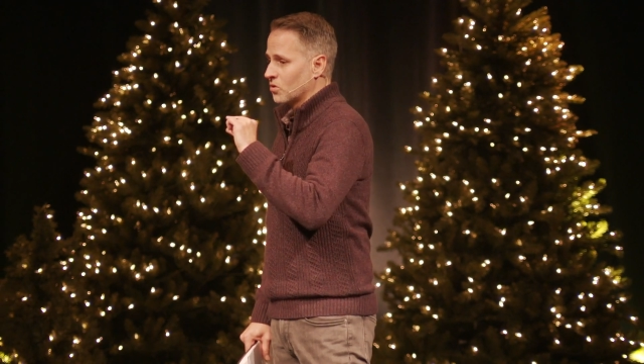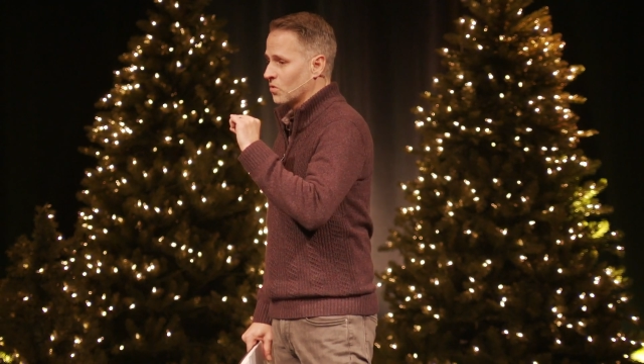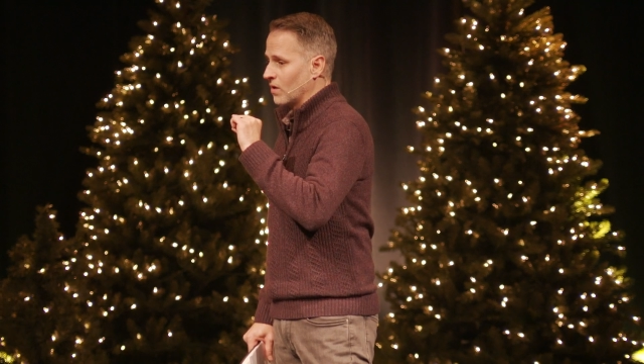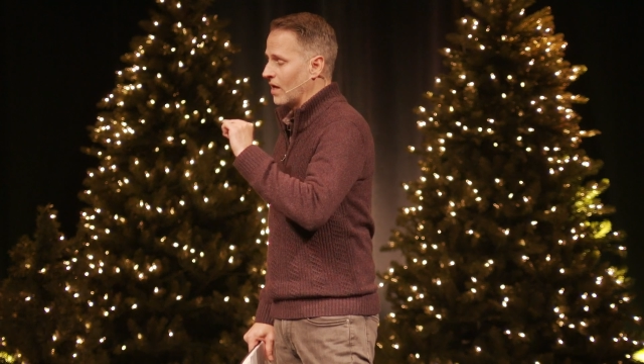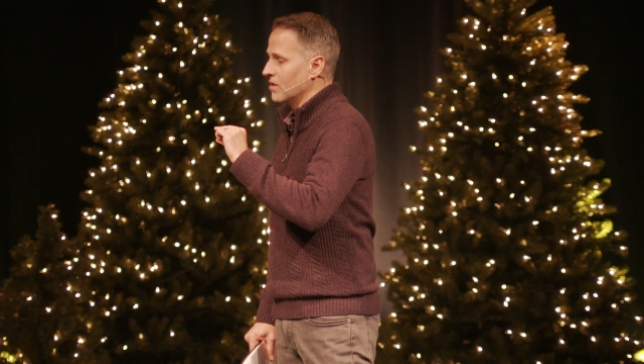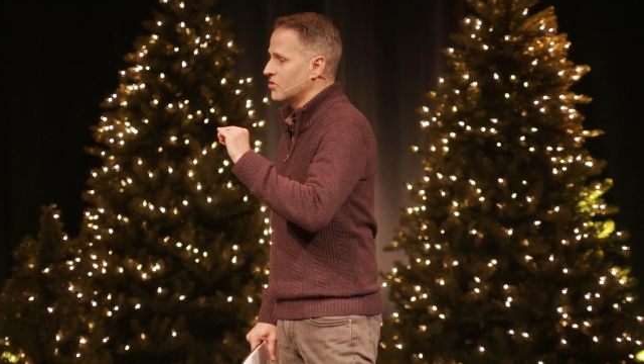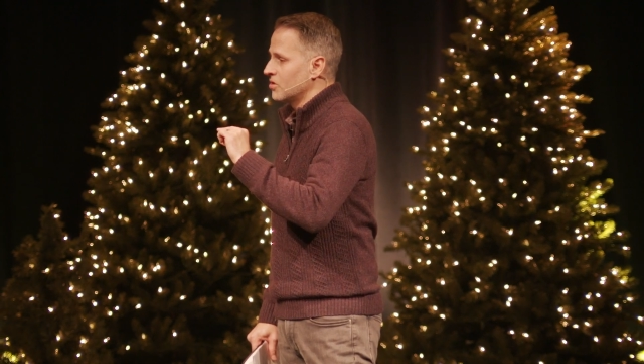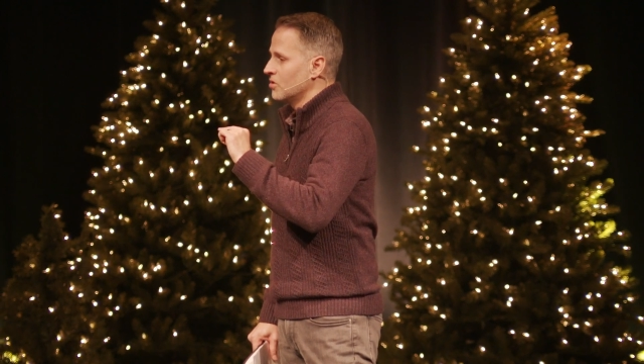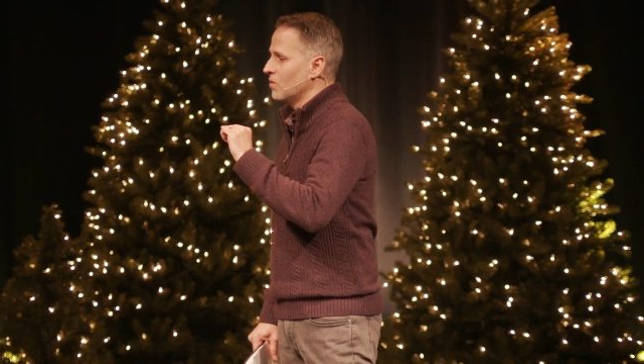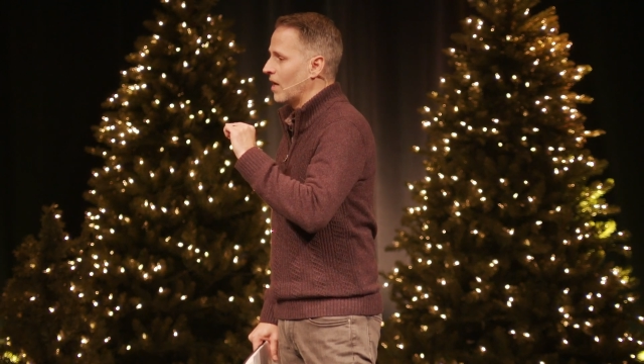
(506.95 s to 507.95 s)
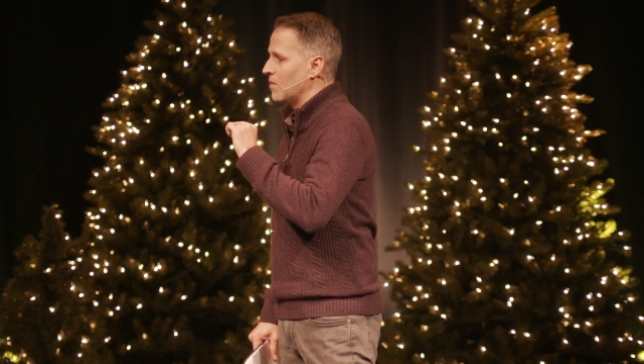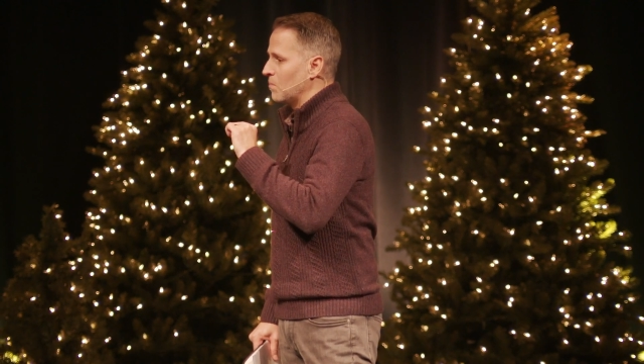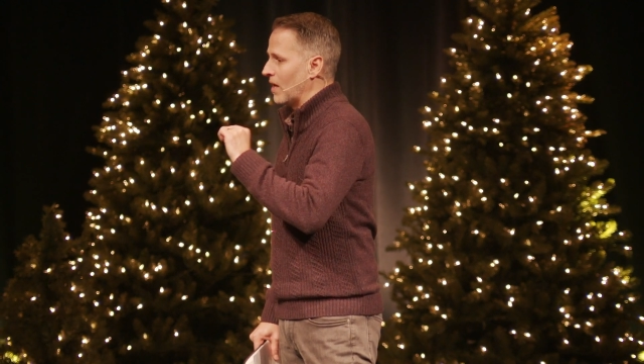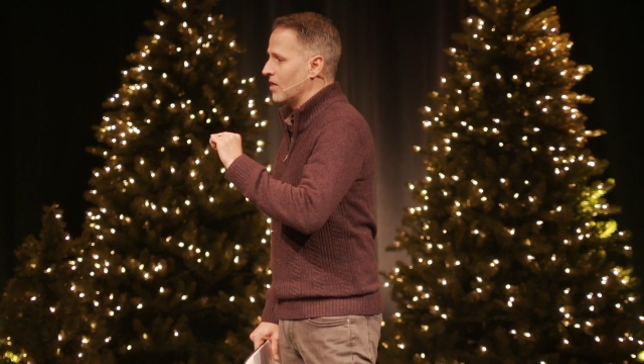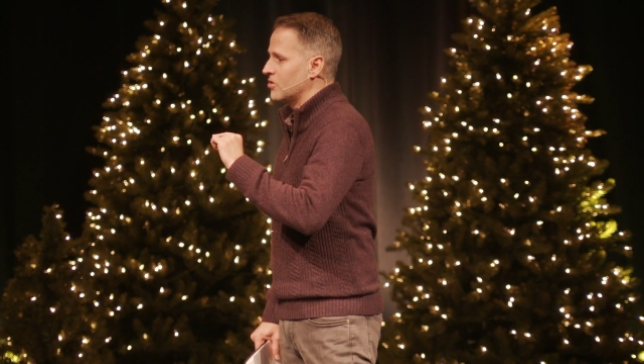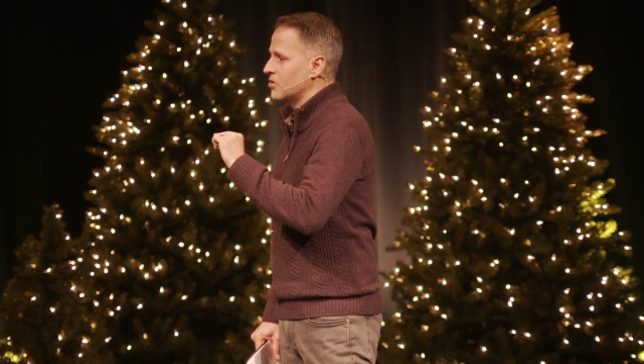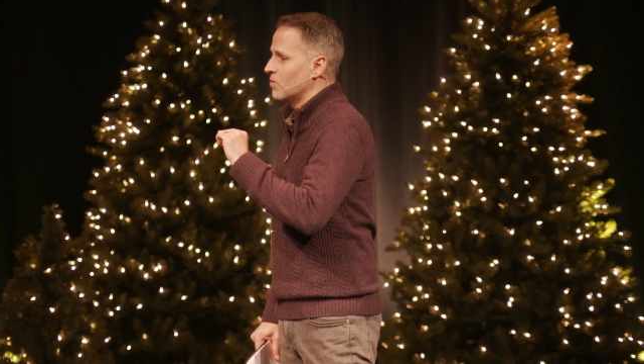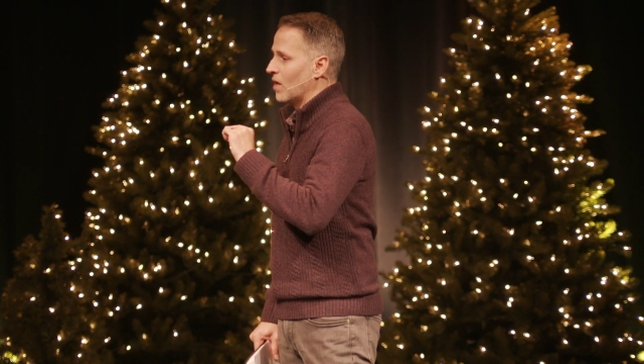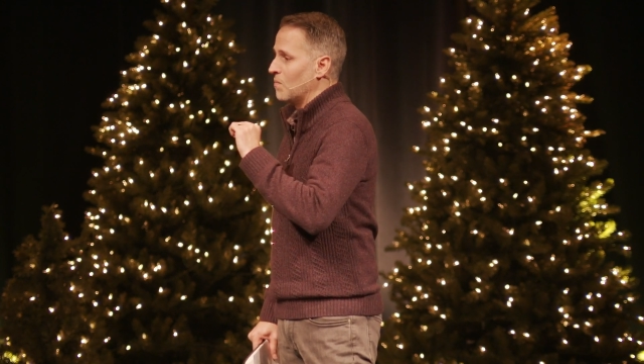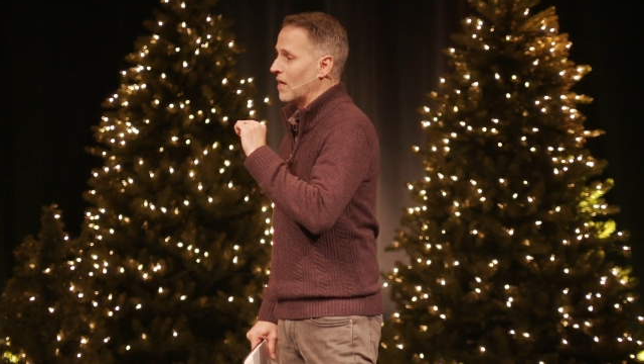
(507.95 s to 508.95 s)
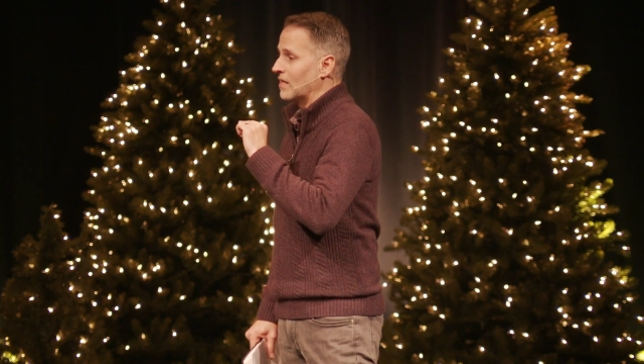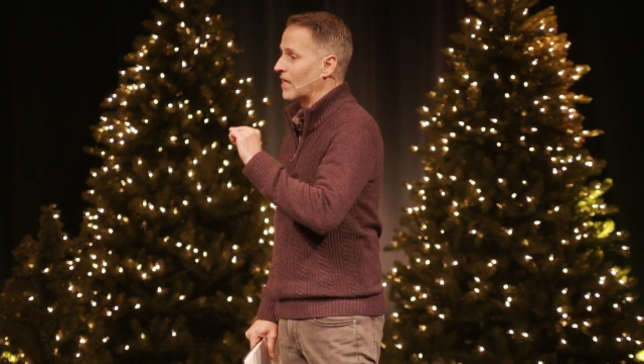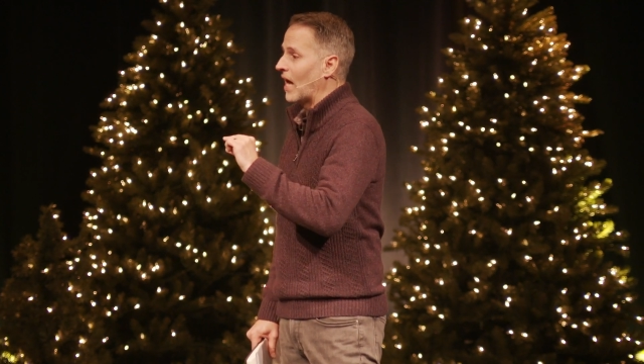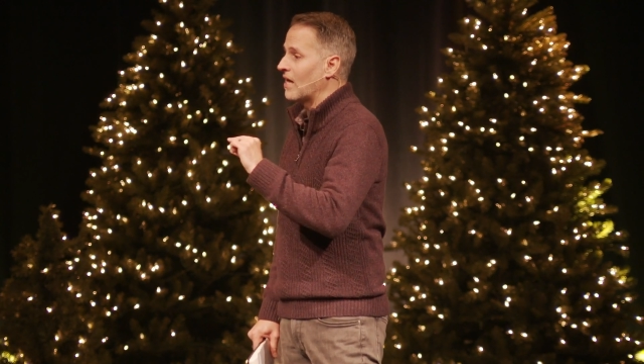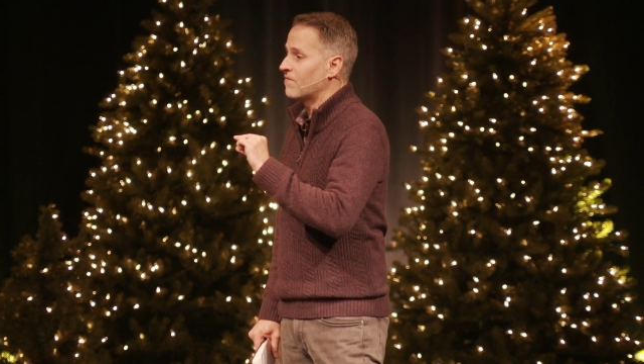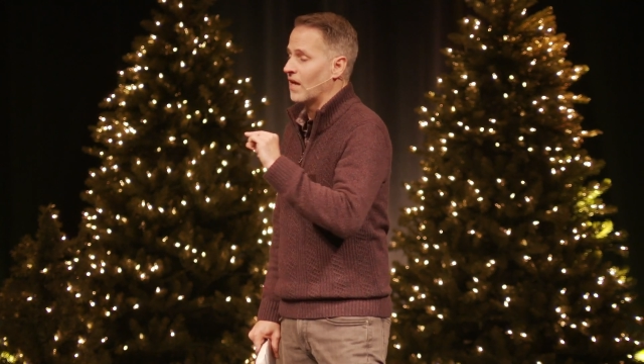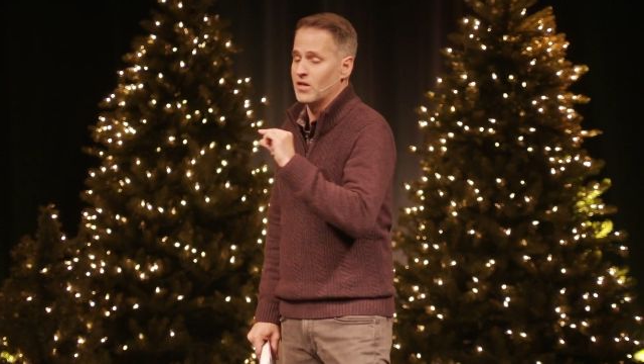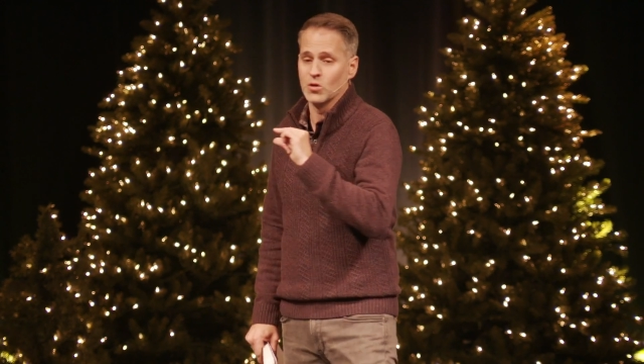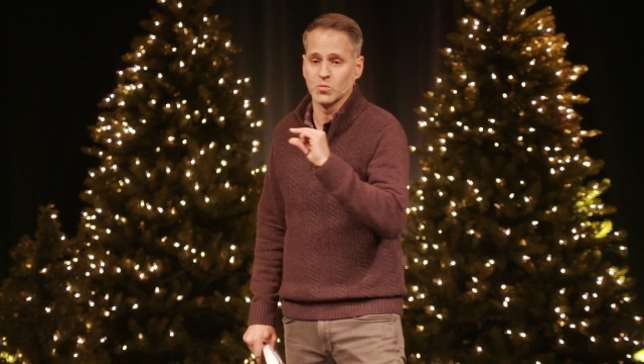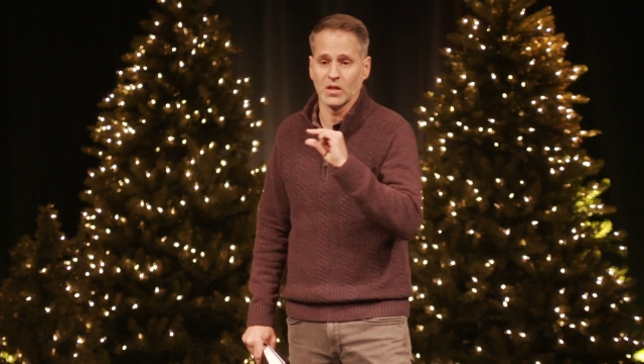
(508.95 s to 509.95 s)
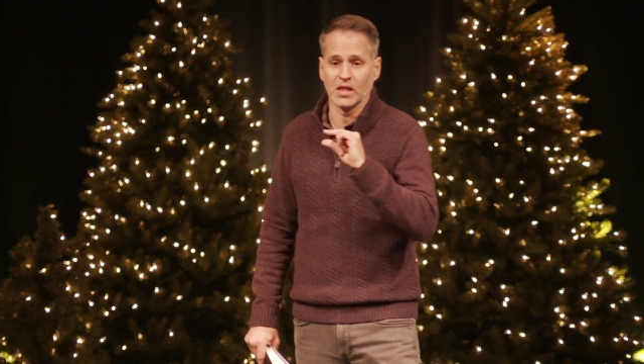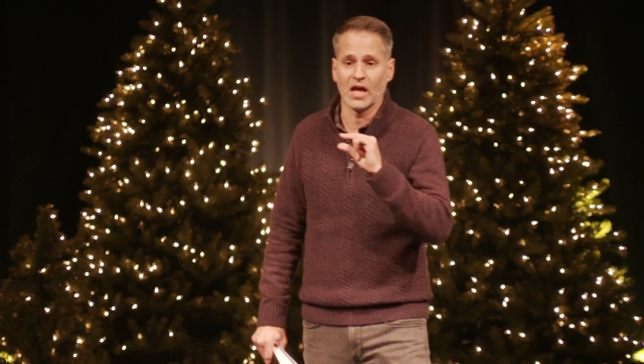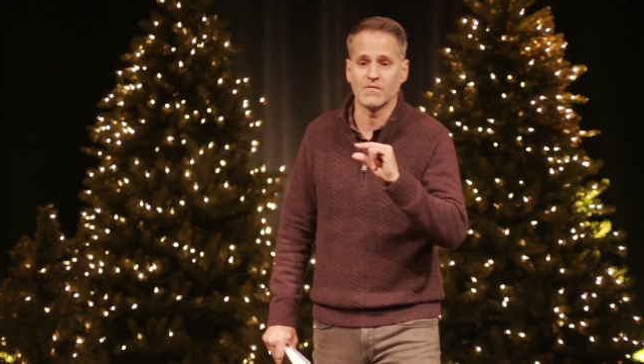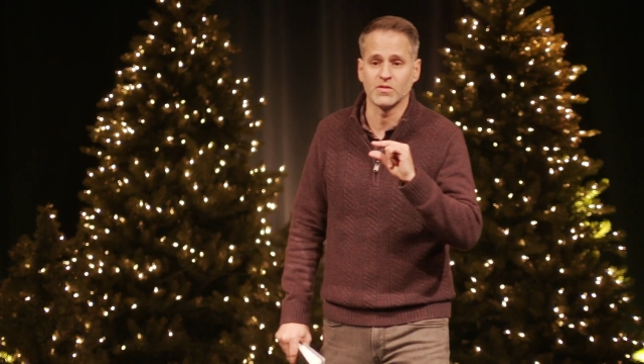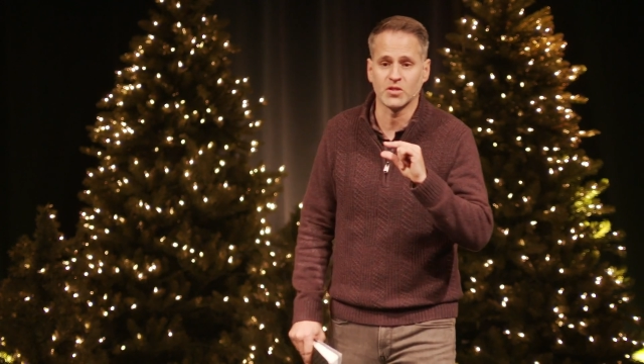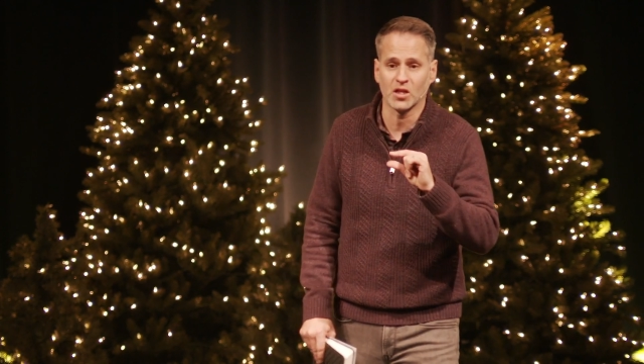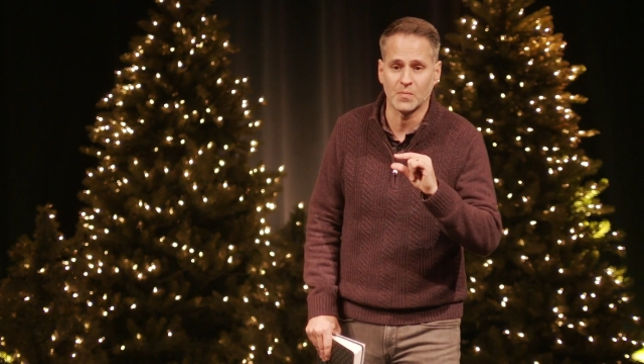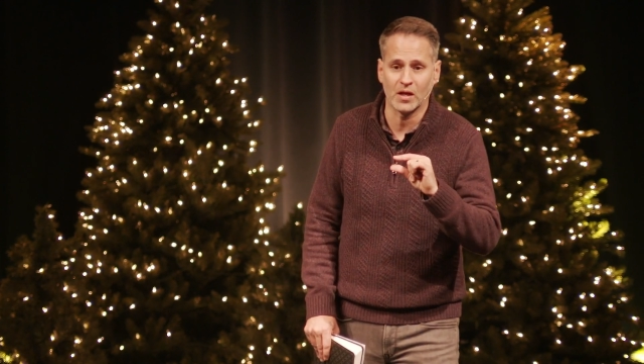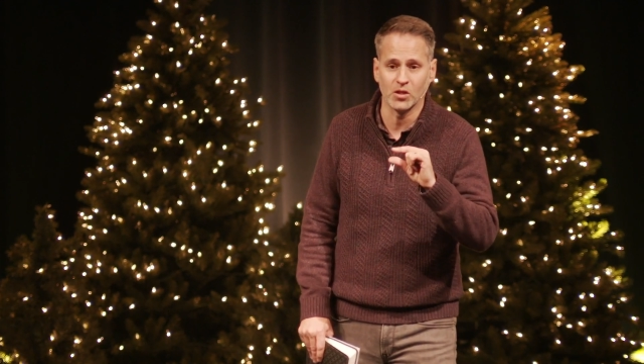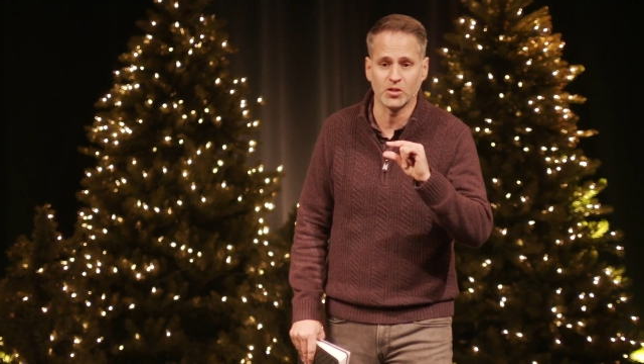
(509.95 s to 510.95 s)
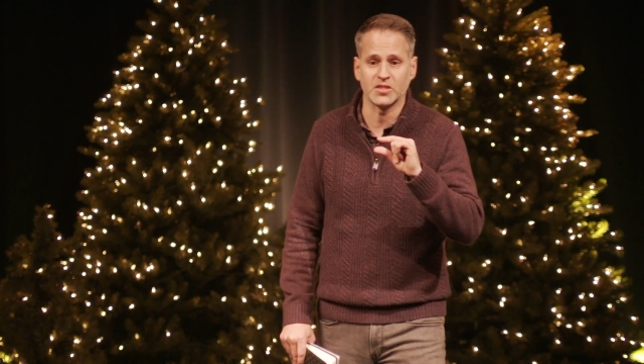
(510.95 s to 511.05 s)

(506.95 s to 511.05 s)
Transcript: who created you and made you and made life and knows what life is all about,